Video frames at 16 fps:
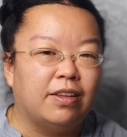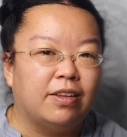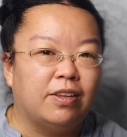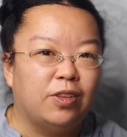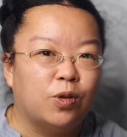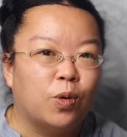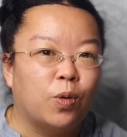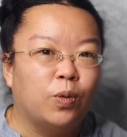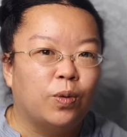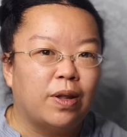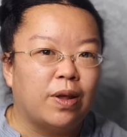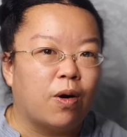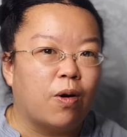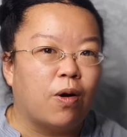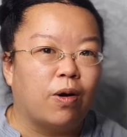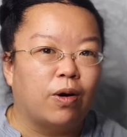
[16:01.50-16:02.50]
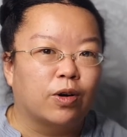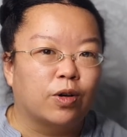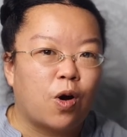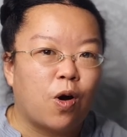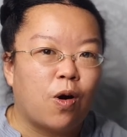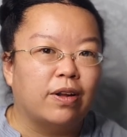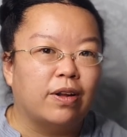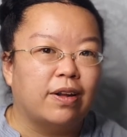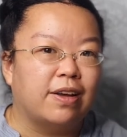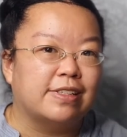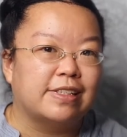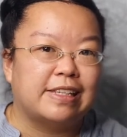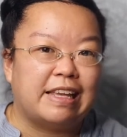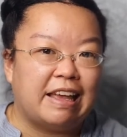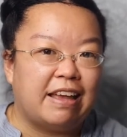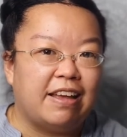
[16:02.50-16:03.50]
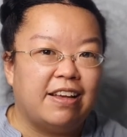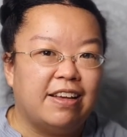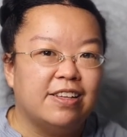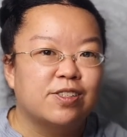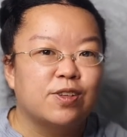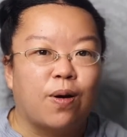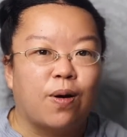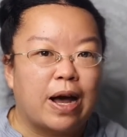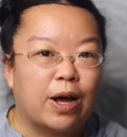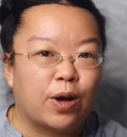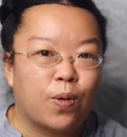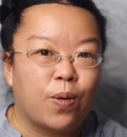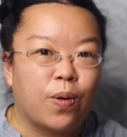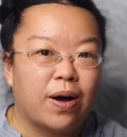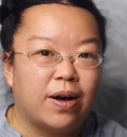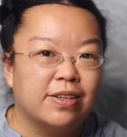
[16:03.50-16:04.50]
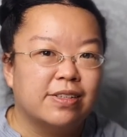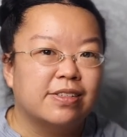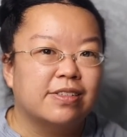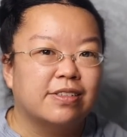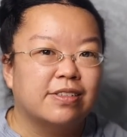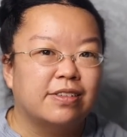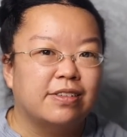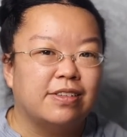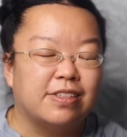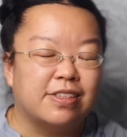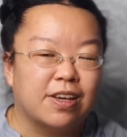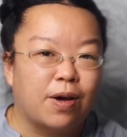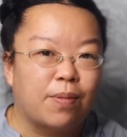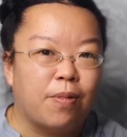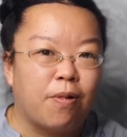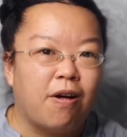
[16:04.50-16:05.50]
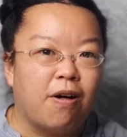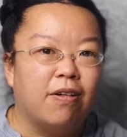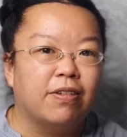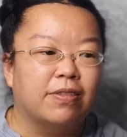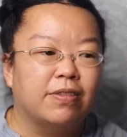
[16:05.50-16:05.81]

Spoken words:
known or called as gays or aquas in Singapore.